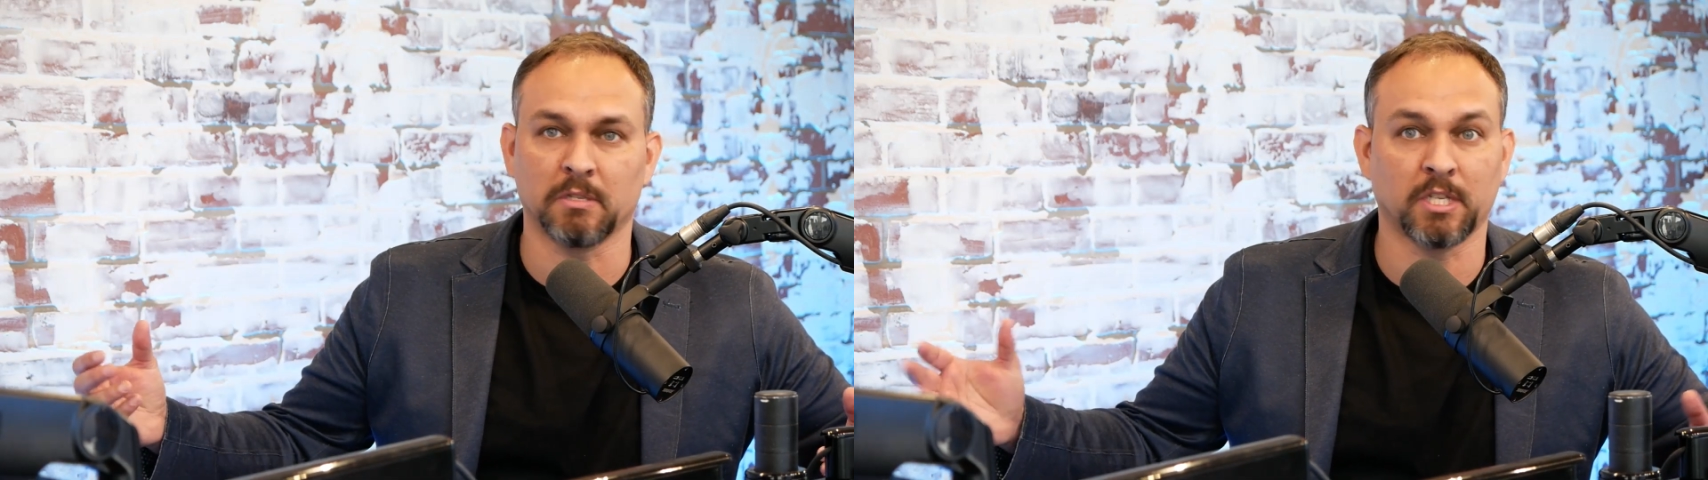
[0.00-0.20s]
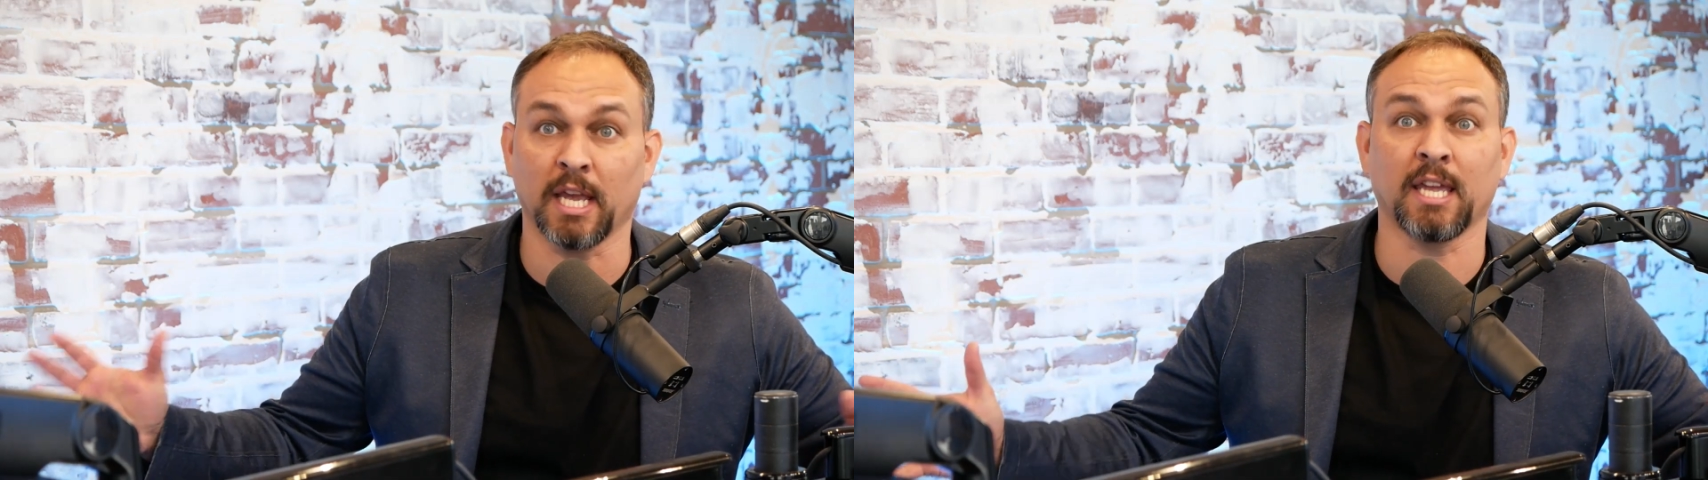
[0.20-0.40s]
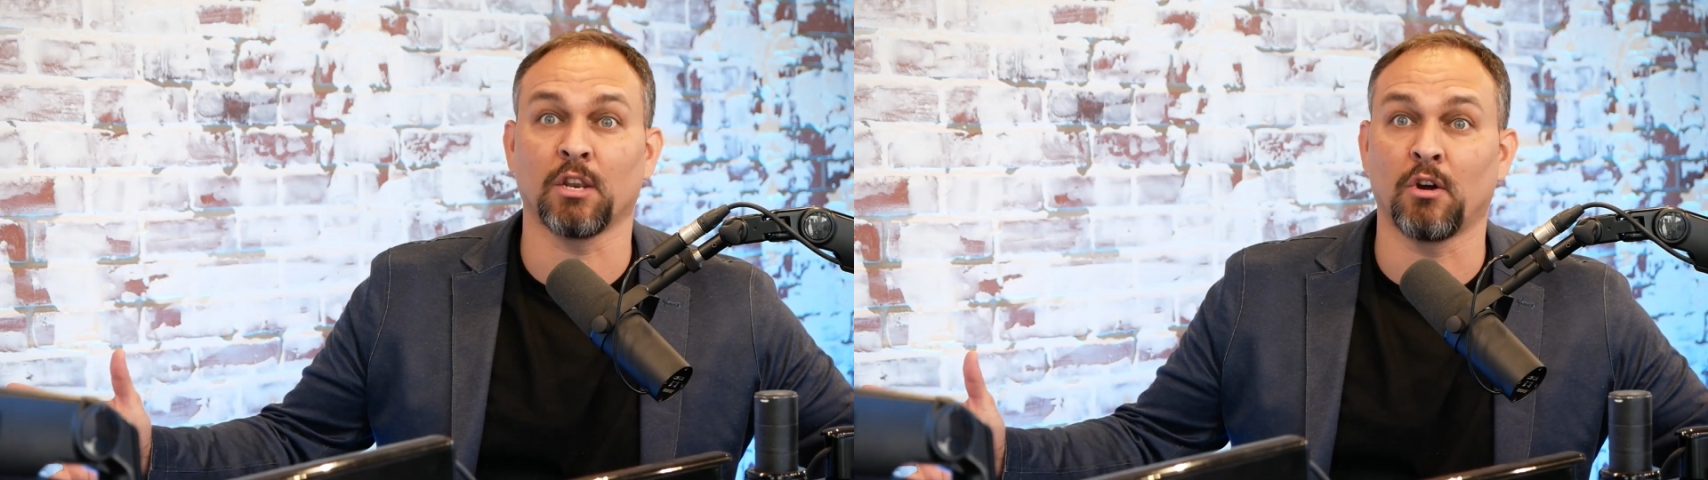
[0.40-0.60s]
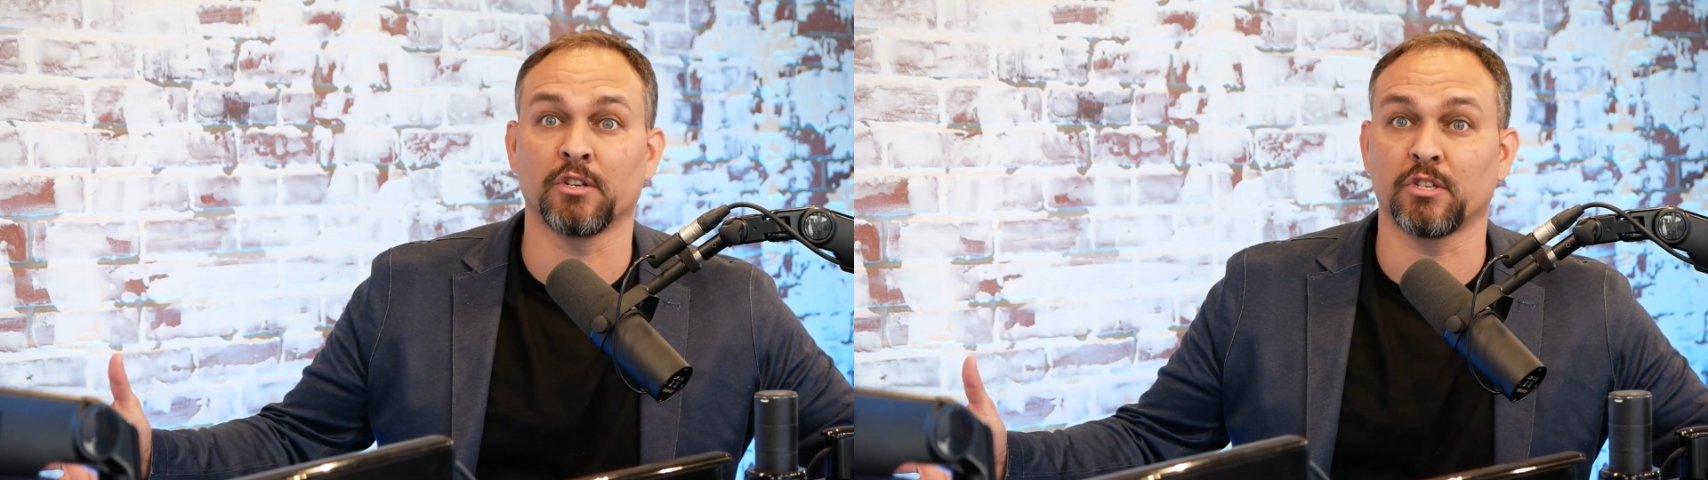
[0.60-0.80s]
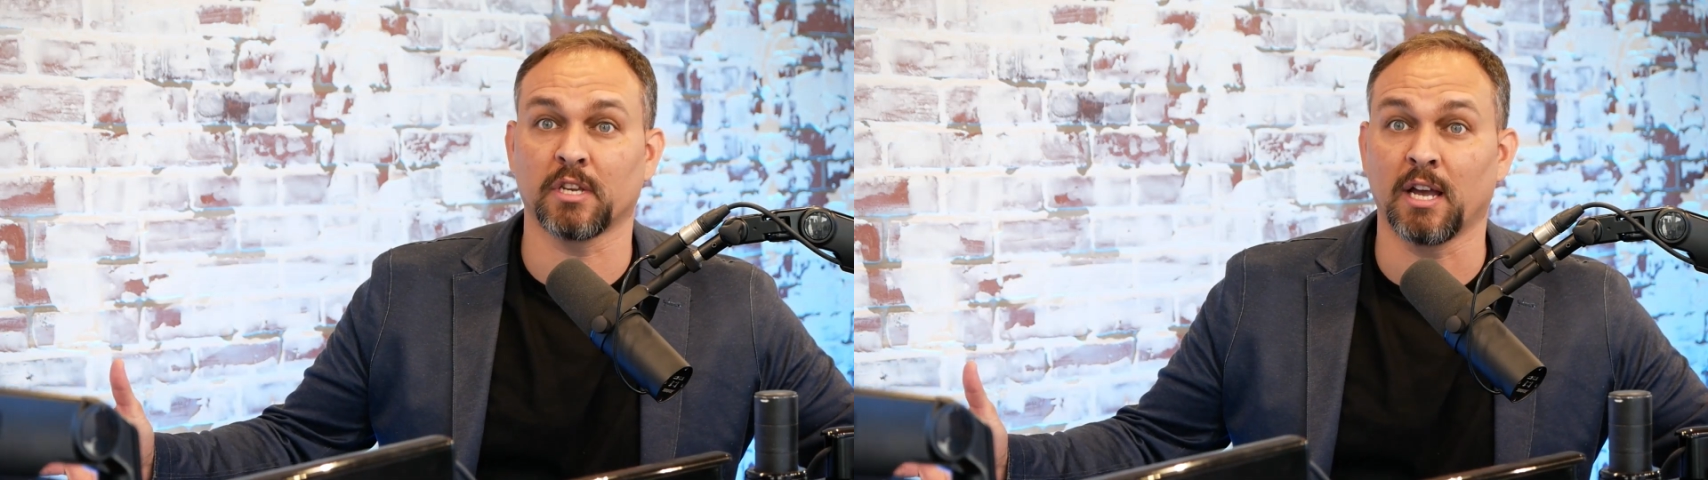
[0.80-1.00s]
second
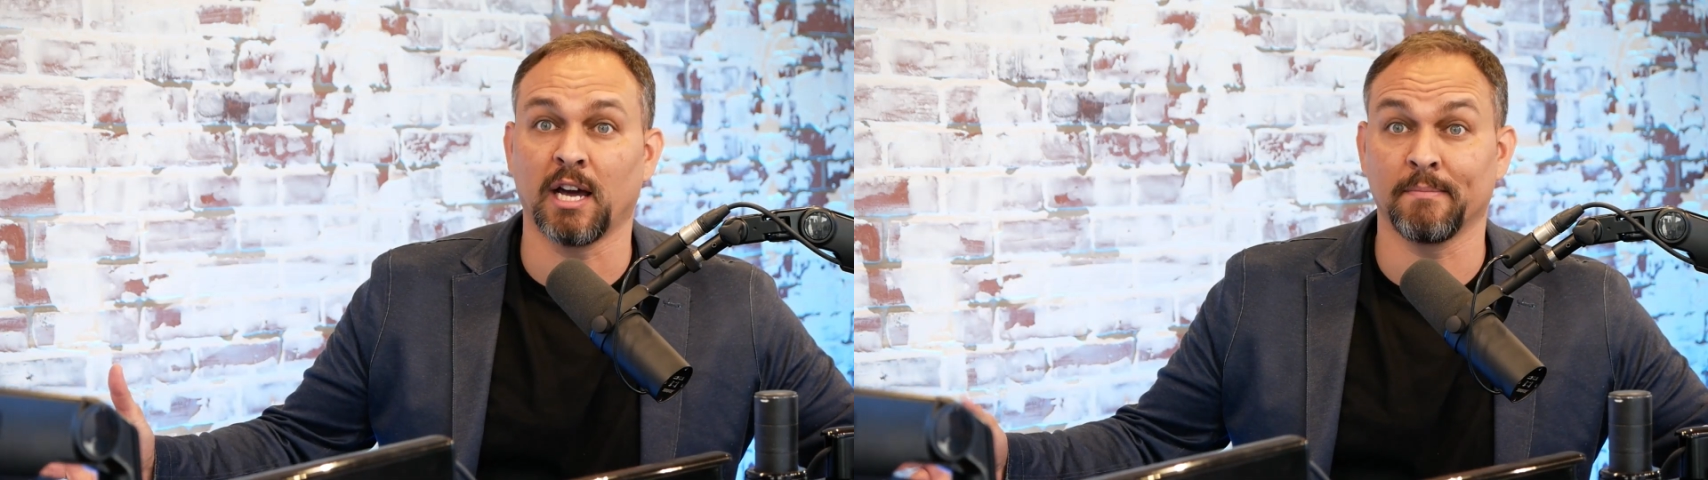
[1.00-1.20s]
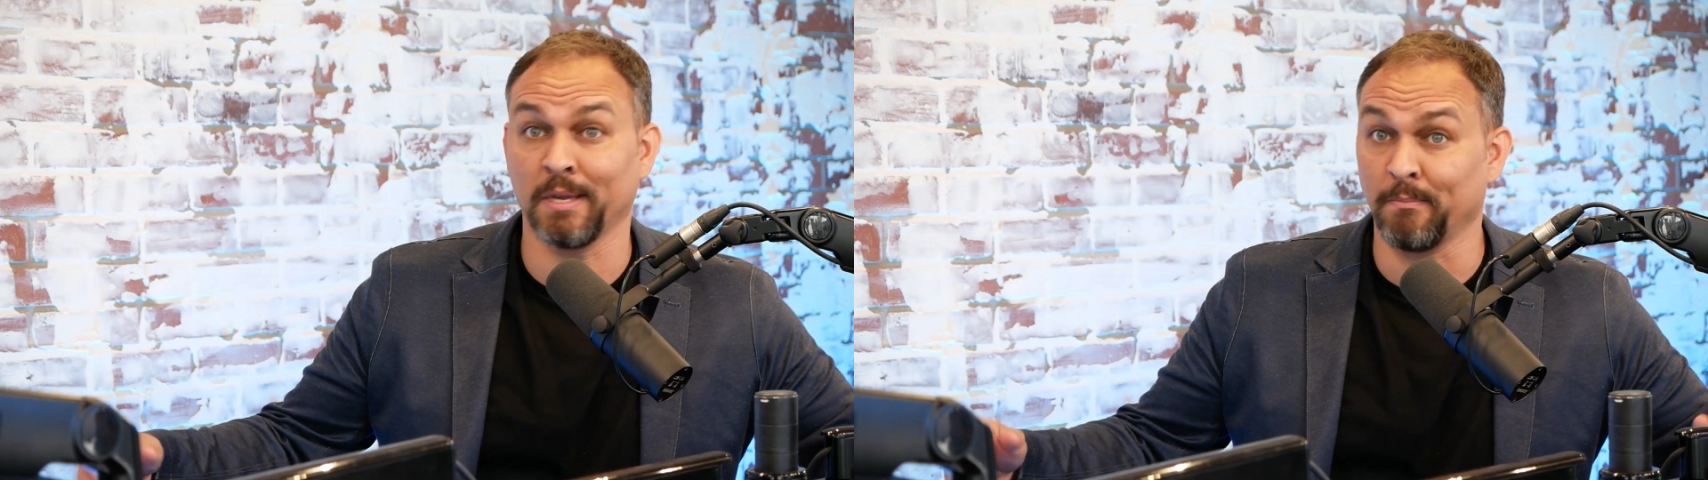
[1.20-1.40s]
largest economy,